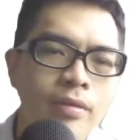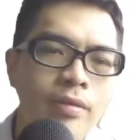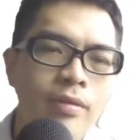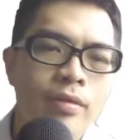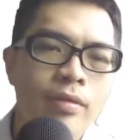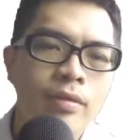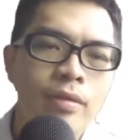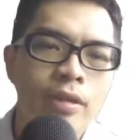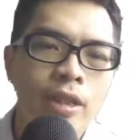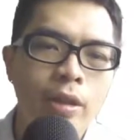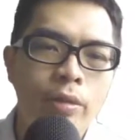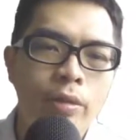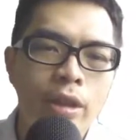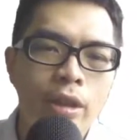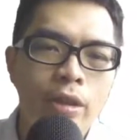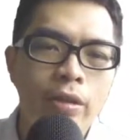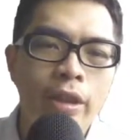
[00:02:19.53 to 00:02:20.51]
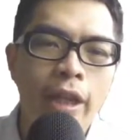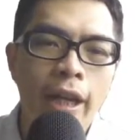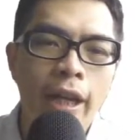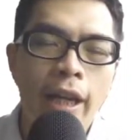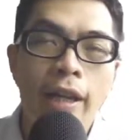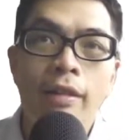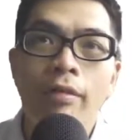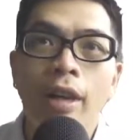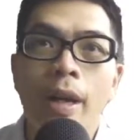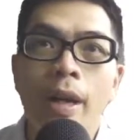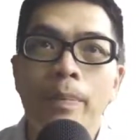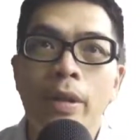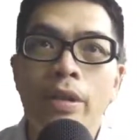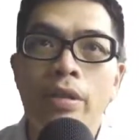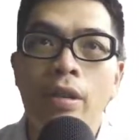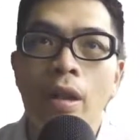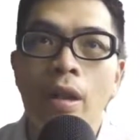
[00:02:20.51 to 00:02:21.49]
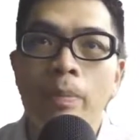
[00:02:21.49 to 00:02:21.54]
So we know that what happens
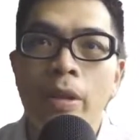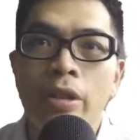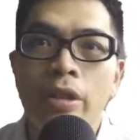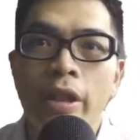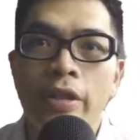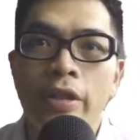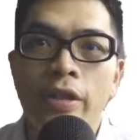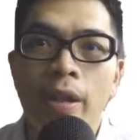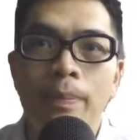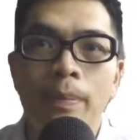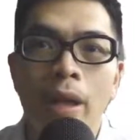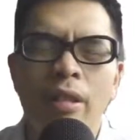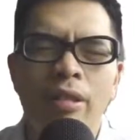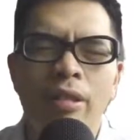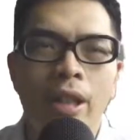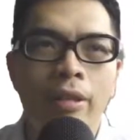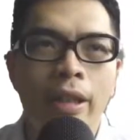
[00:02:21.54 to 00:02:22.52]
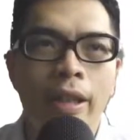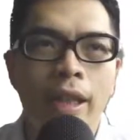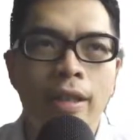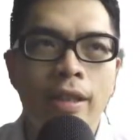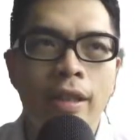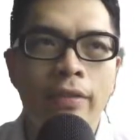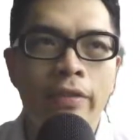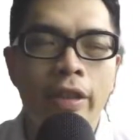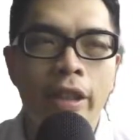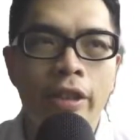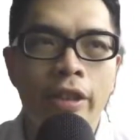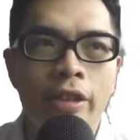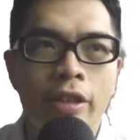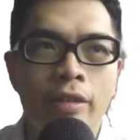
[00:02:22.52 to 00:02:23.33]
to your purchasing power when there's inflation?